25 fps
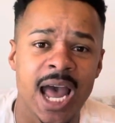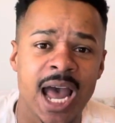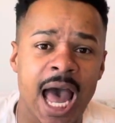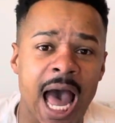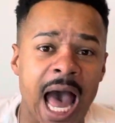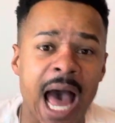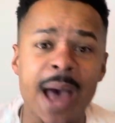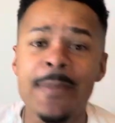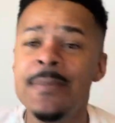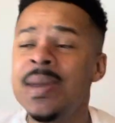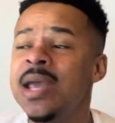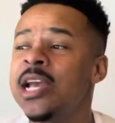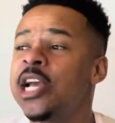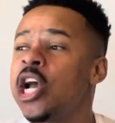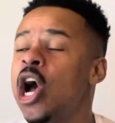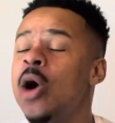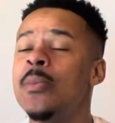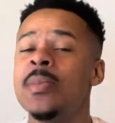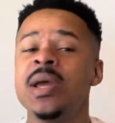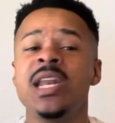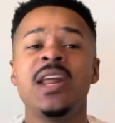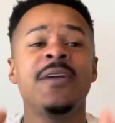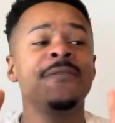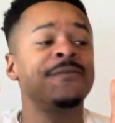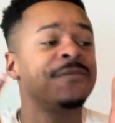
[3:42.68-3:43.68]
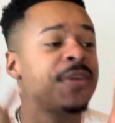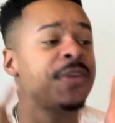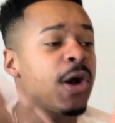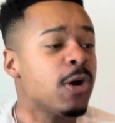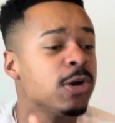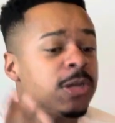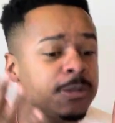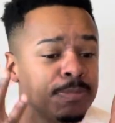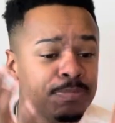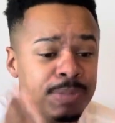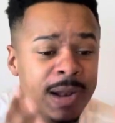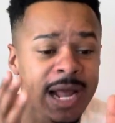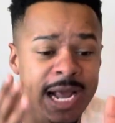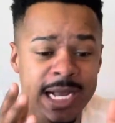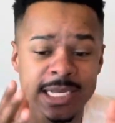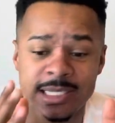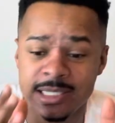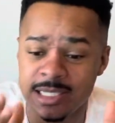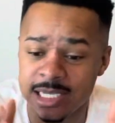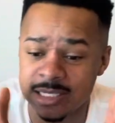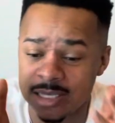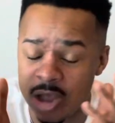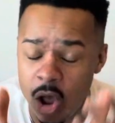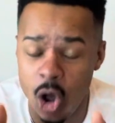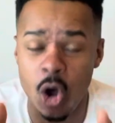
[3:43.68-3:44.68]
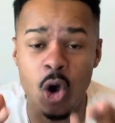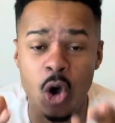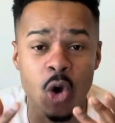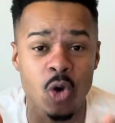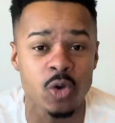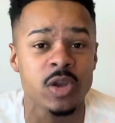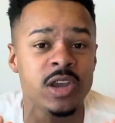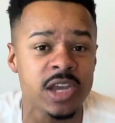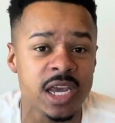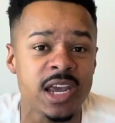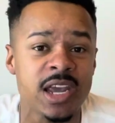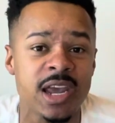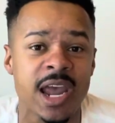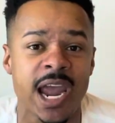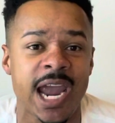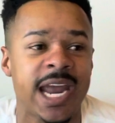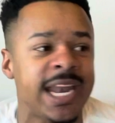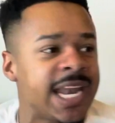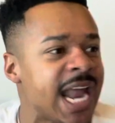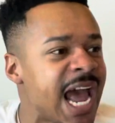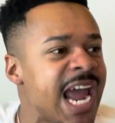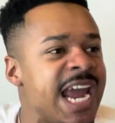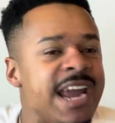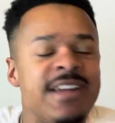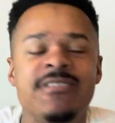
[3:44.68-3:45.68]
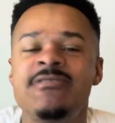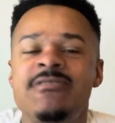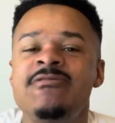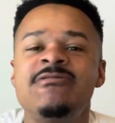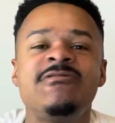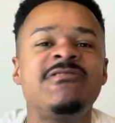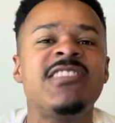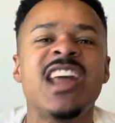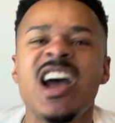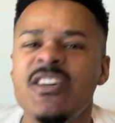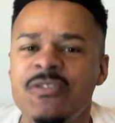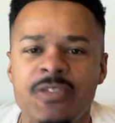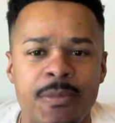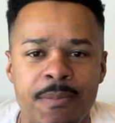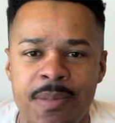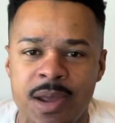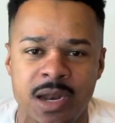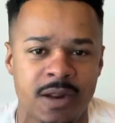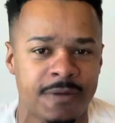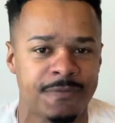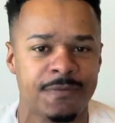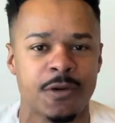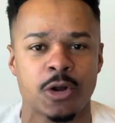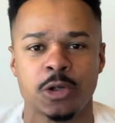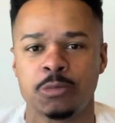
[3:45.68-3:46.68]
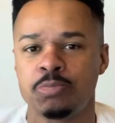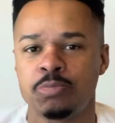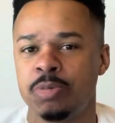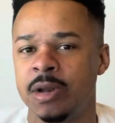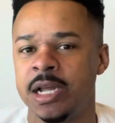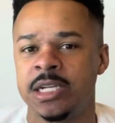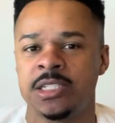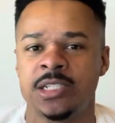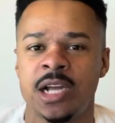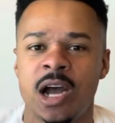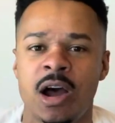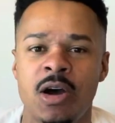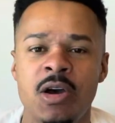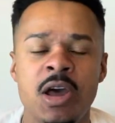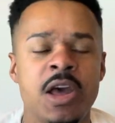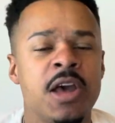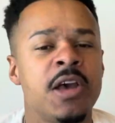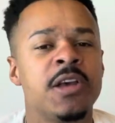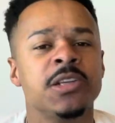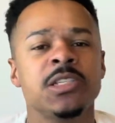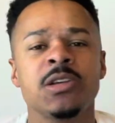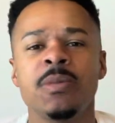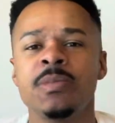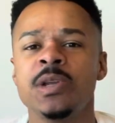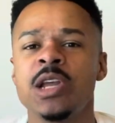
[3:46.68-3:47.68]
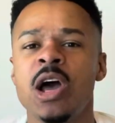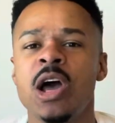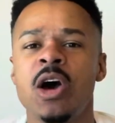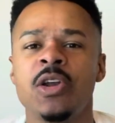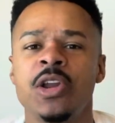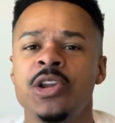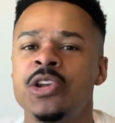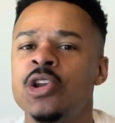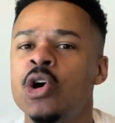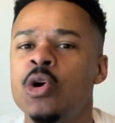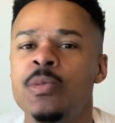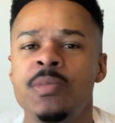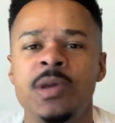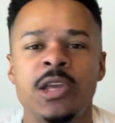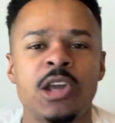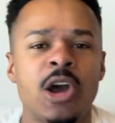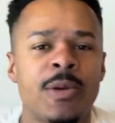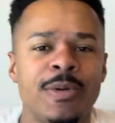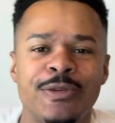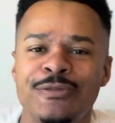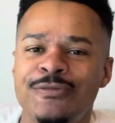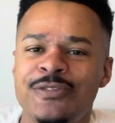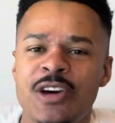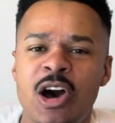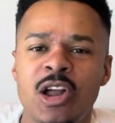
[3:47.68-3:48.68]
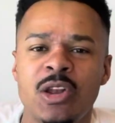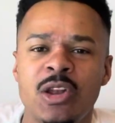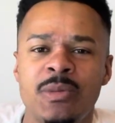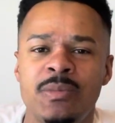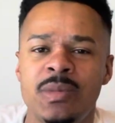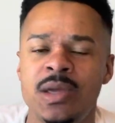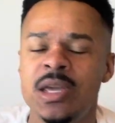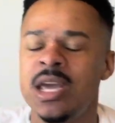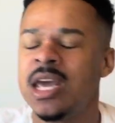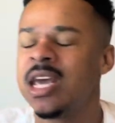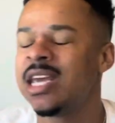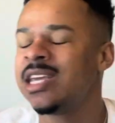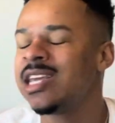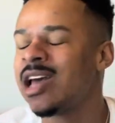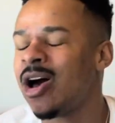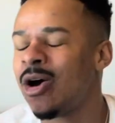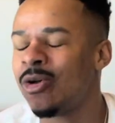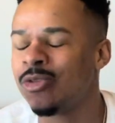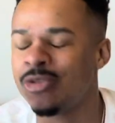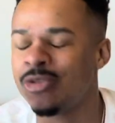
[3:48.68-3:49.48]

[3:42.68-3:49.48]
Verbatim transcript: I've been coming in first place this whole year, and I ain't never been in first place, y'all. Some of y'all that know me, y'all been follow me, y'all